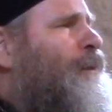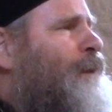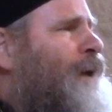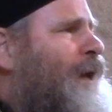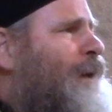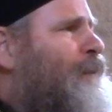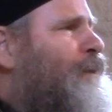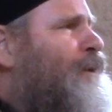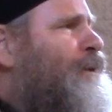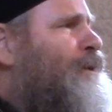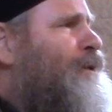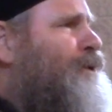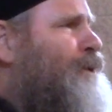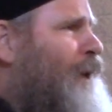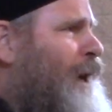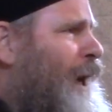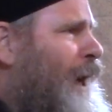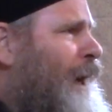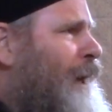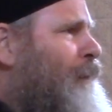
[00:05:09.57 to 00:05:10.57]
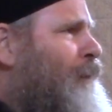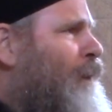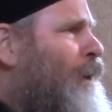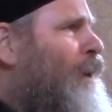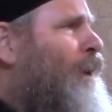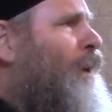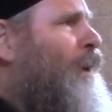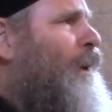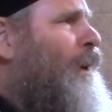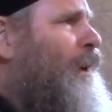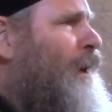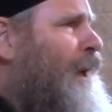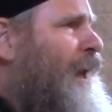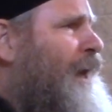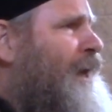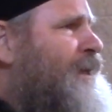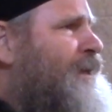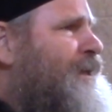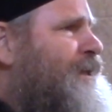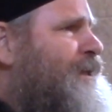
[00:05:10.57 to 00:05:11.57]
people try more or
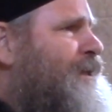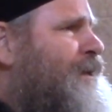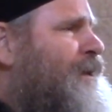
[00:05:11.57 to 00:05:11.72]
less